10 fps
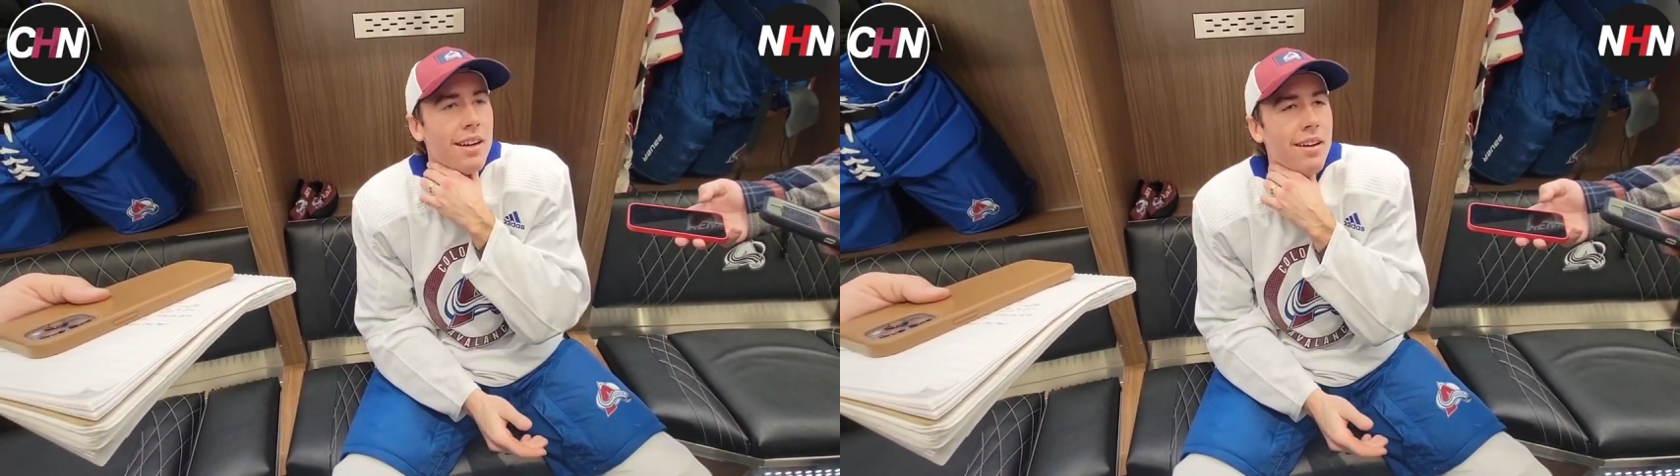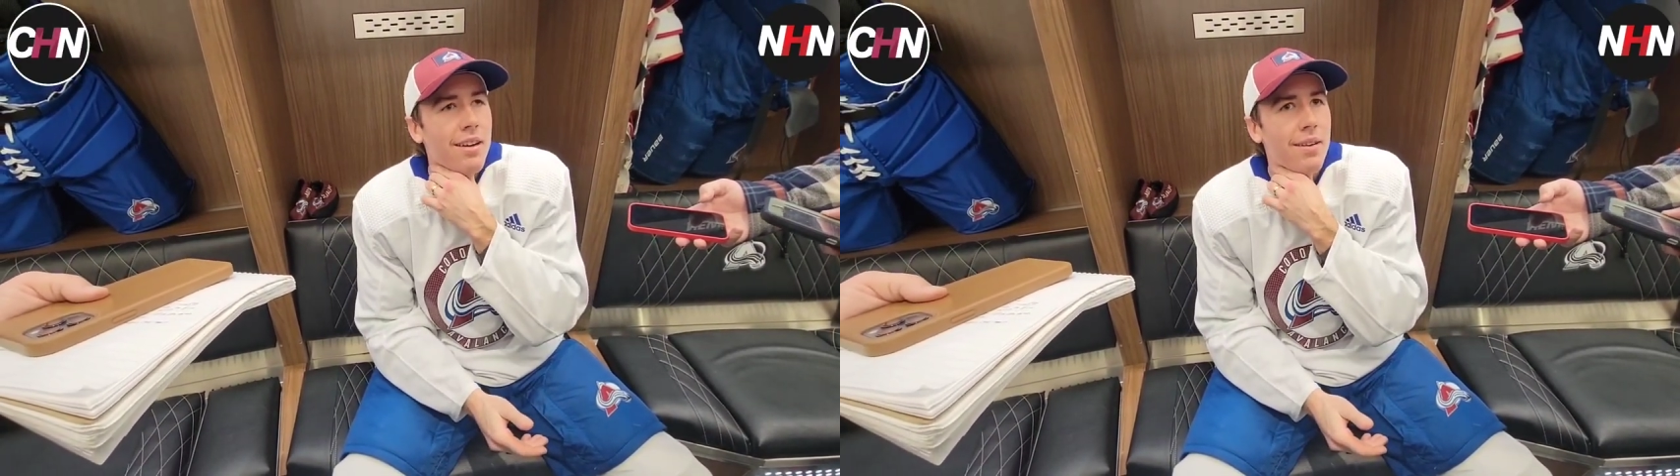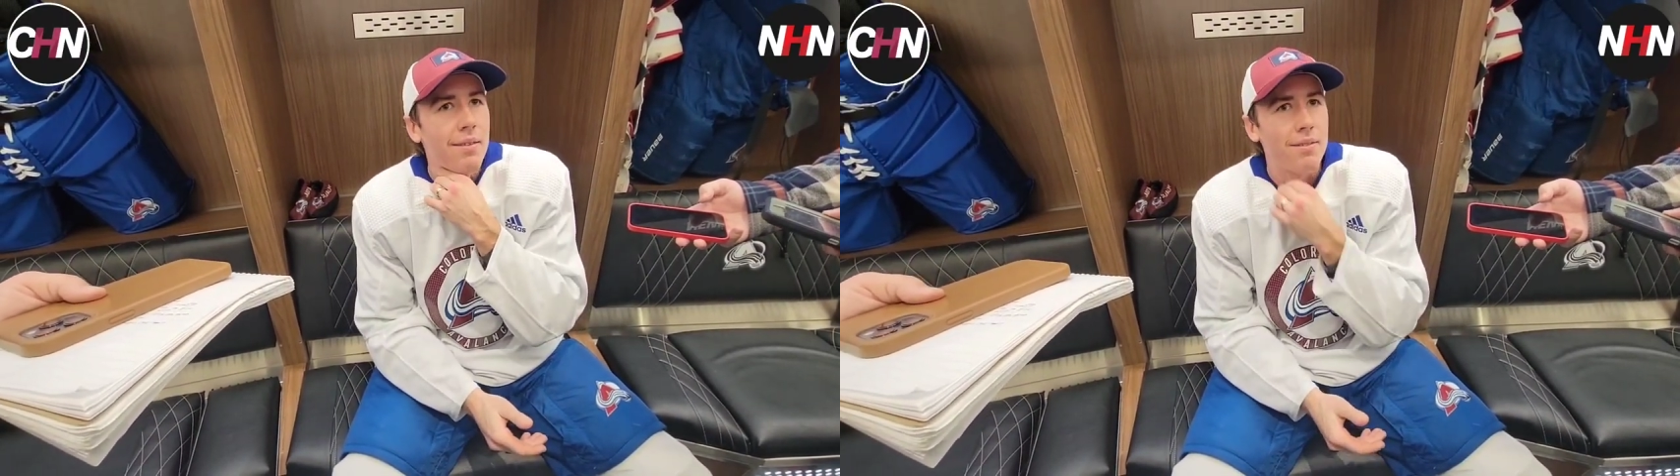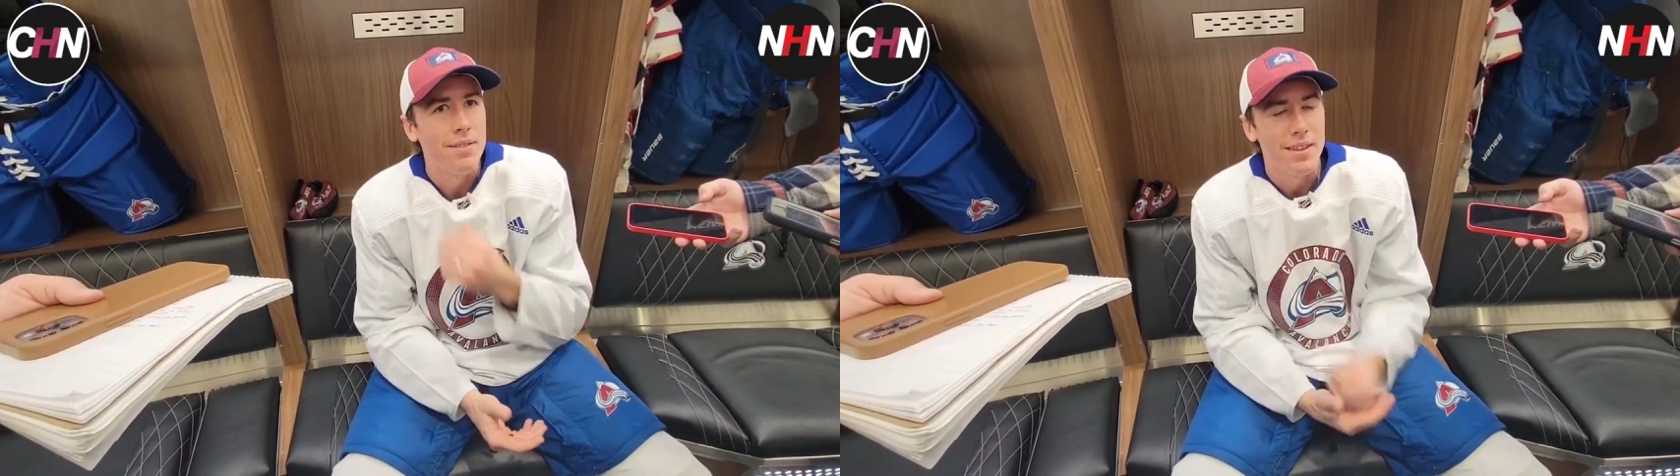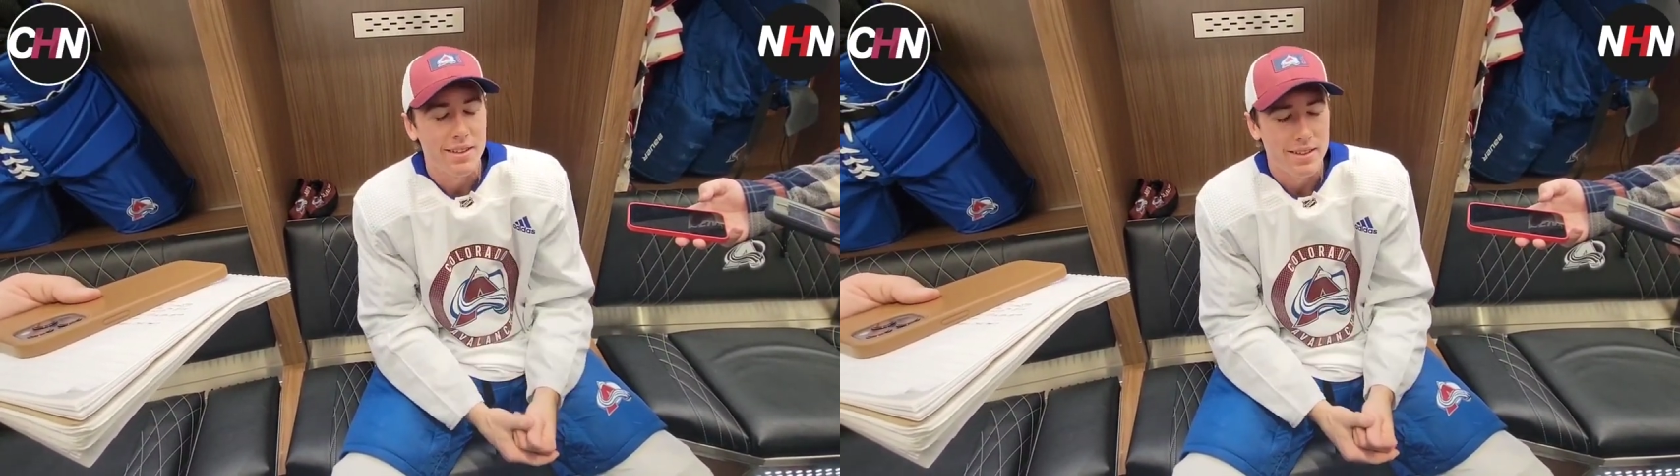um,
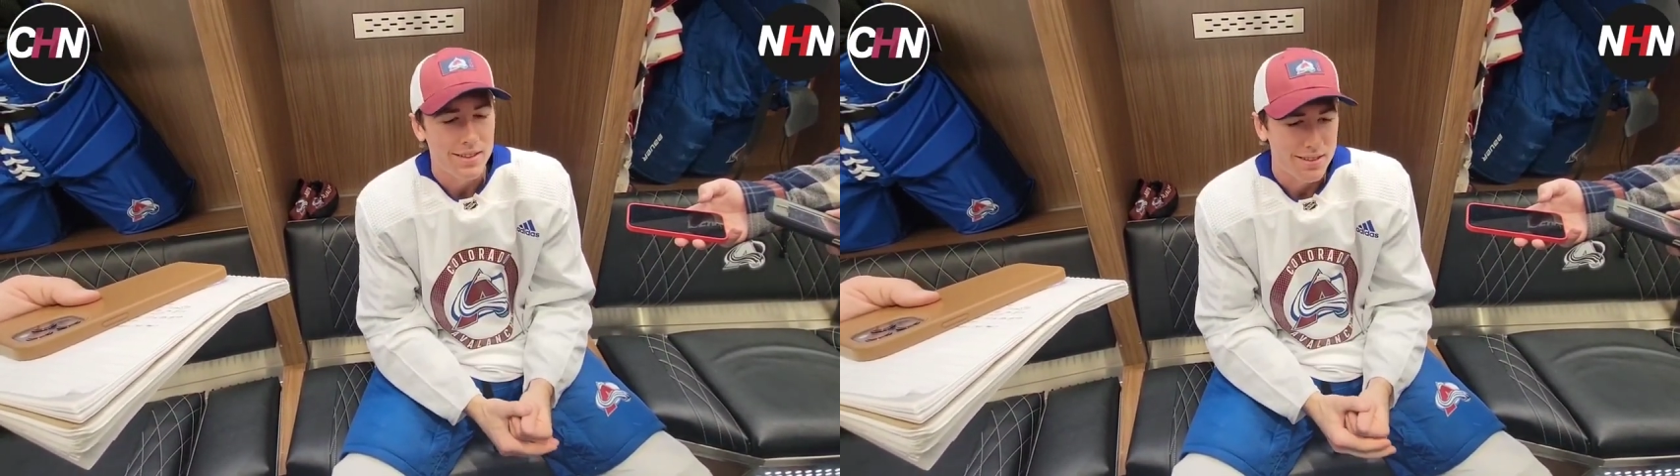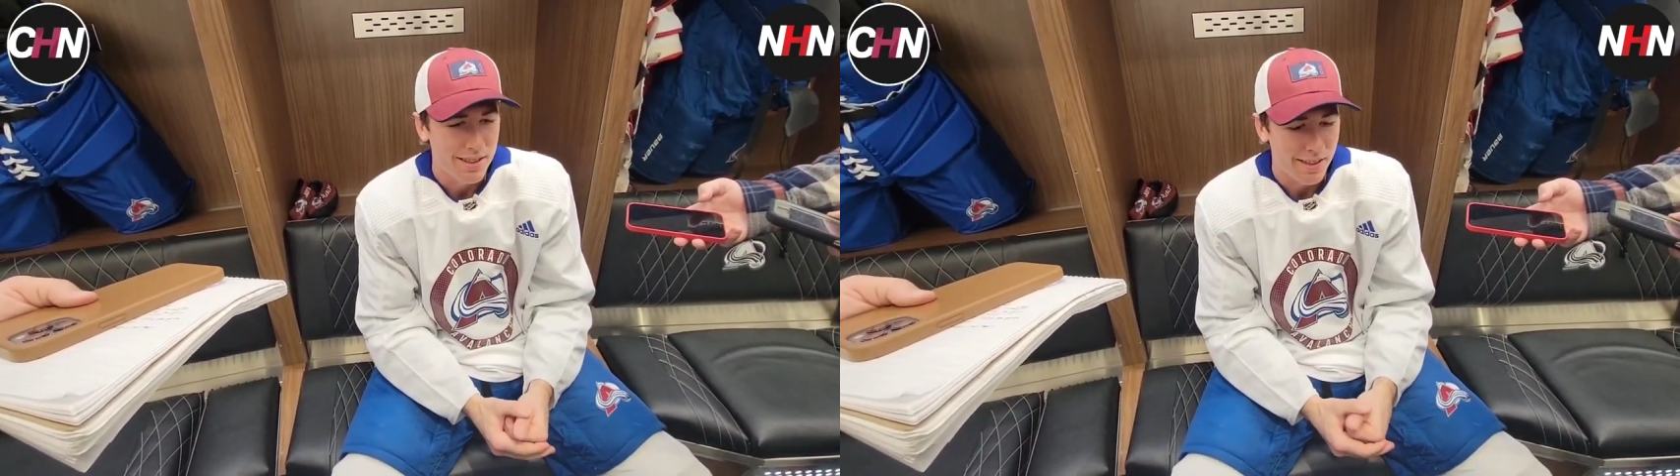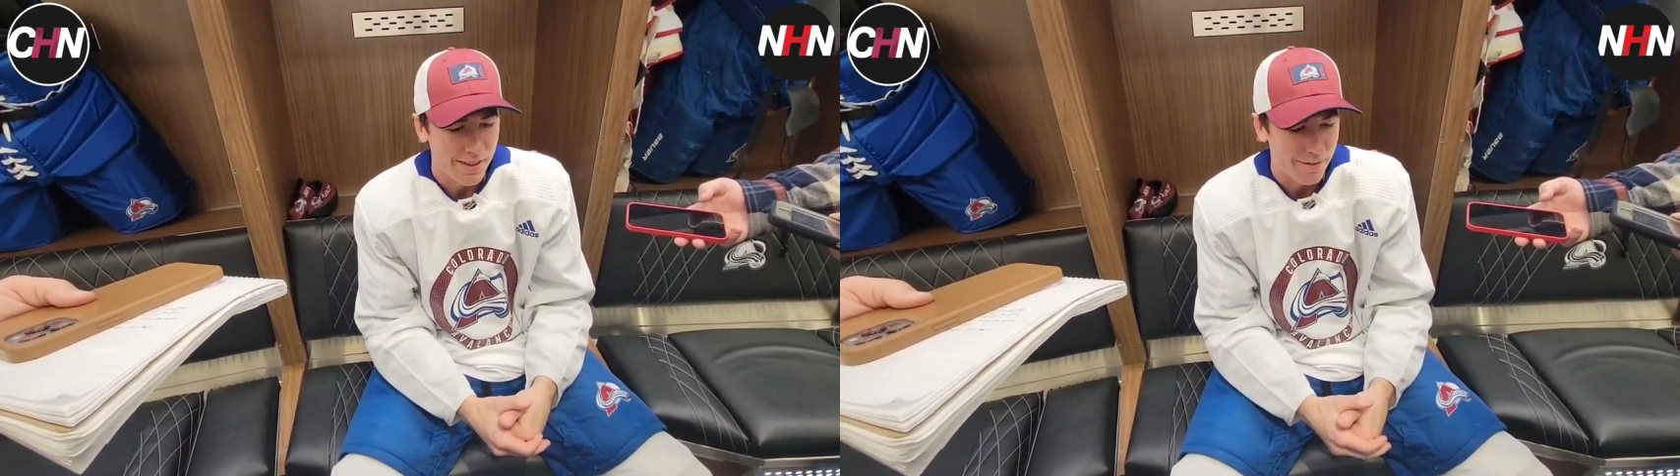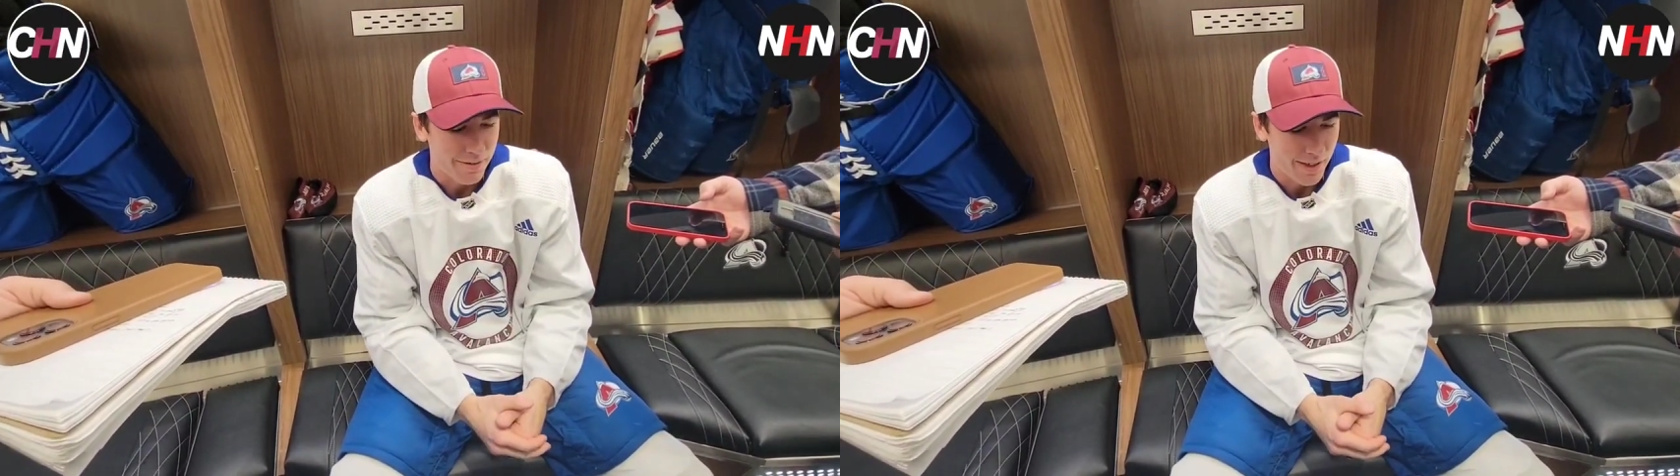in the Stanley Cup